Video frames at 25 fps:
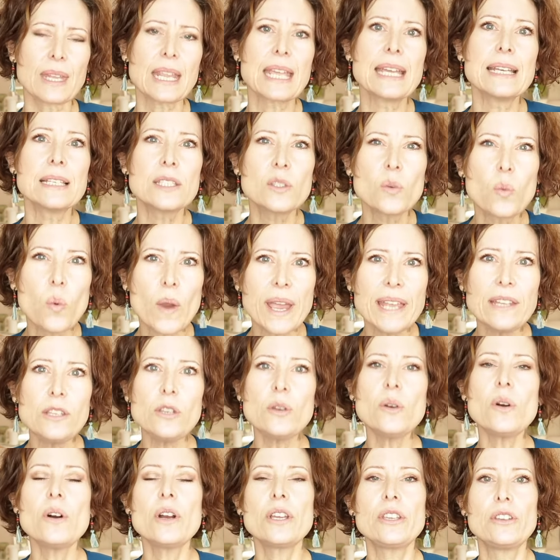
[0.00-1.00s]
is when
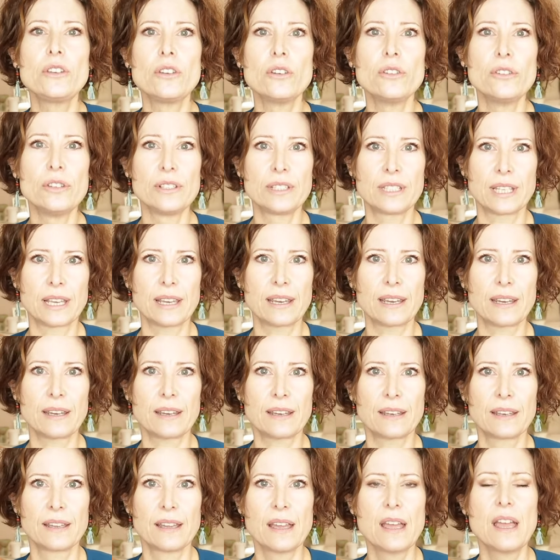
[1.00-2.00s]
you are using
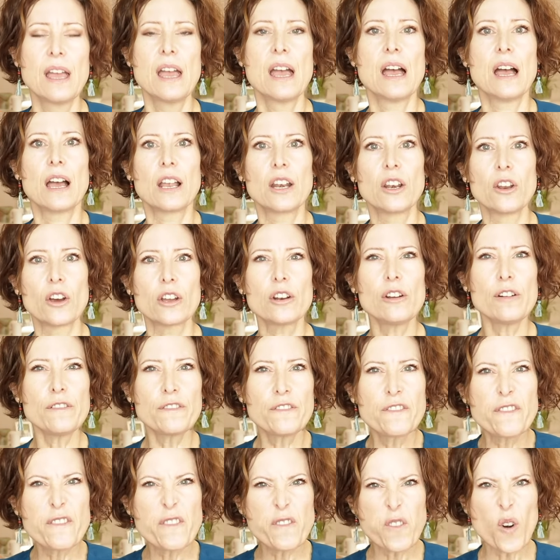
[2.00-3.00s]
a lot of
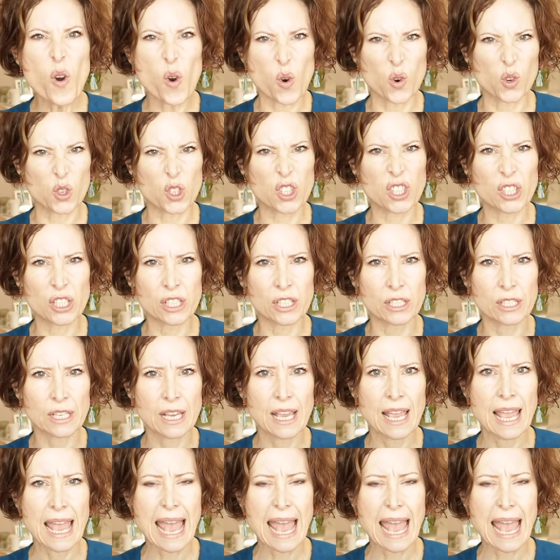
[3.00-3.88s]
force